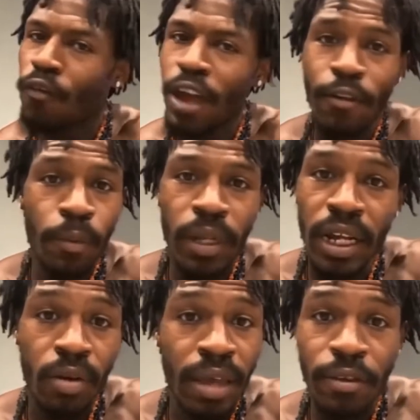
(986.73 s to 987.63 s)
Your
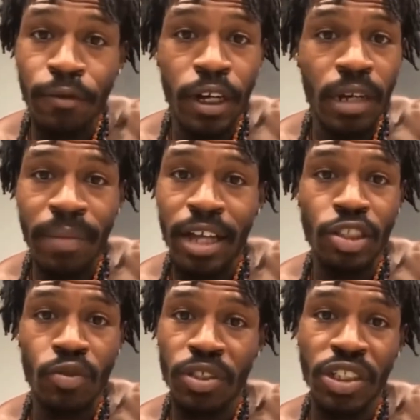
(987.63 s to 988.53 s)
favorite player don't give a
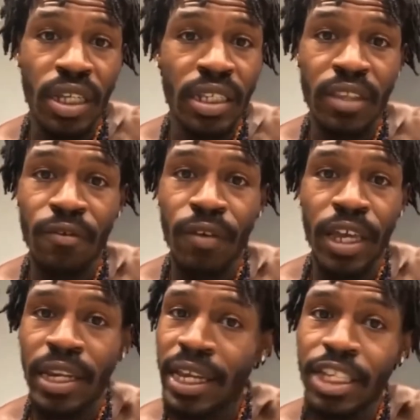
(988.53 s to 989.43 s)
fuck about you when shit
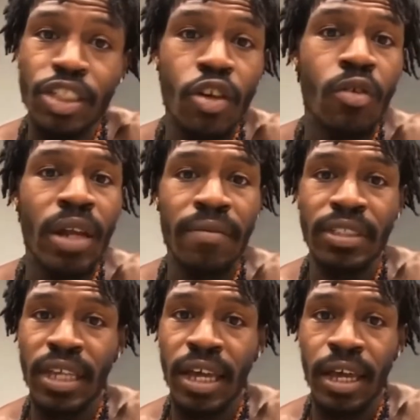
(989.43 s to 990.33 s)
hit the fan. That gets
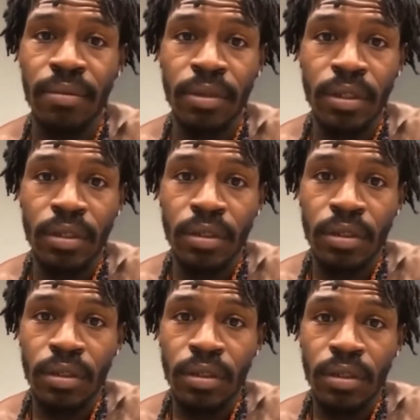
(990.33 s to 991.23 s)
shown every time.
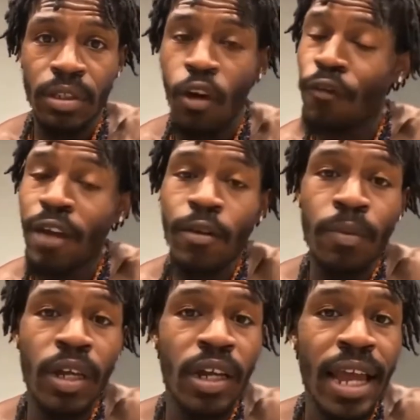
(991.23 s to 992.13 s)

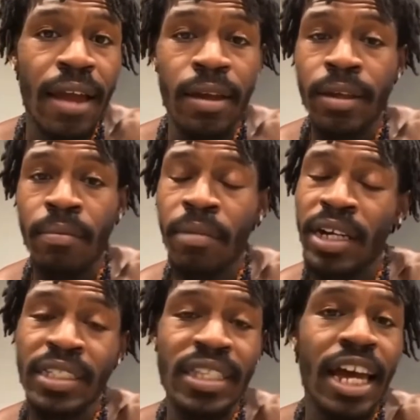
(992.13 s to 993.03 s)
Your favorite player
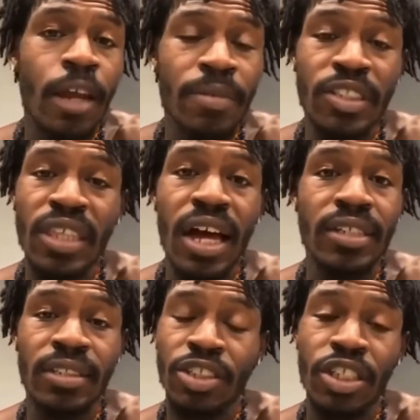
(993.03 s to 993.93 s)
got money tied
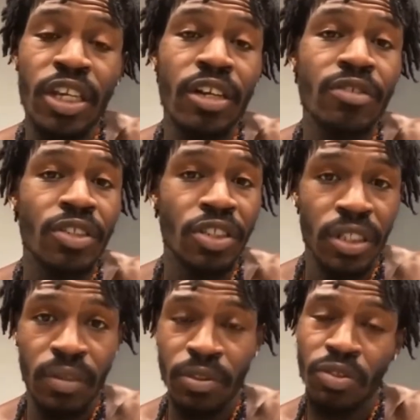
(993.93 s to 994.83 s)
up in stocks and
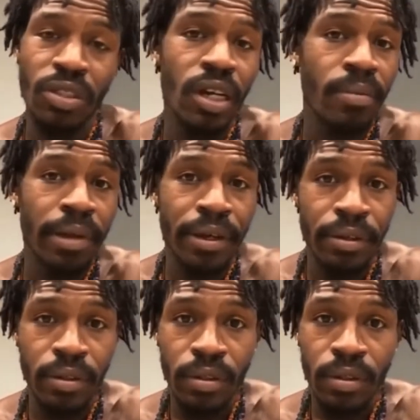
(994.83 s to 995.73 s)
jails and shit. What you
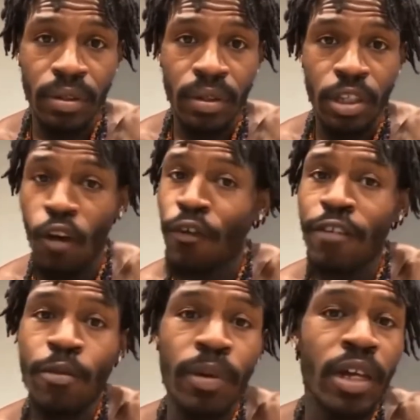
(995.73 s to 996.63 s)
talking about?
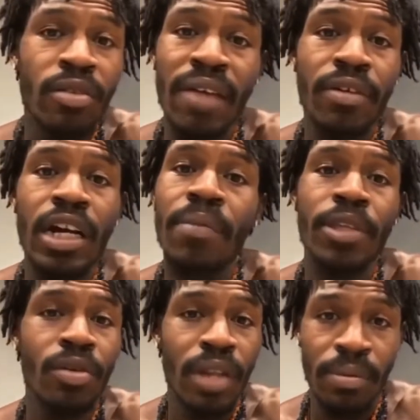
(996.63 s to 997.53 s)
Your favorite player
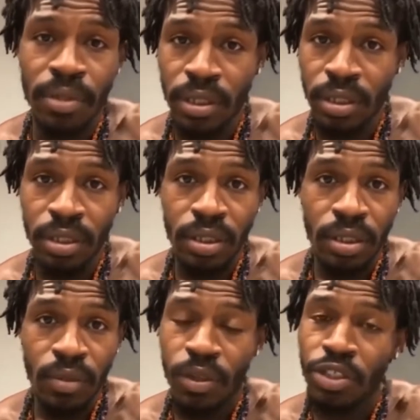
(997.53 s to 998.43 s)
don't never come in your
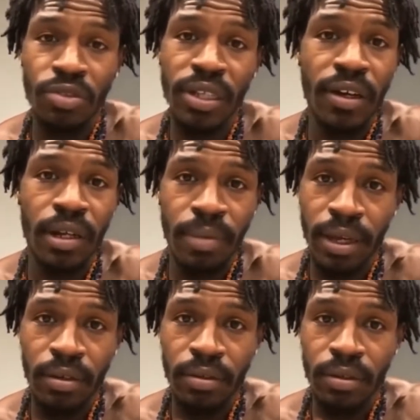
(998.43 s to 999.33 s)
neighborhood. What is
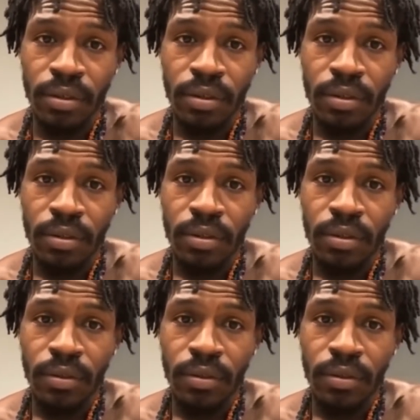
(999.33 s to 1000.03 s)
you talking about?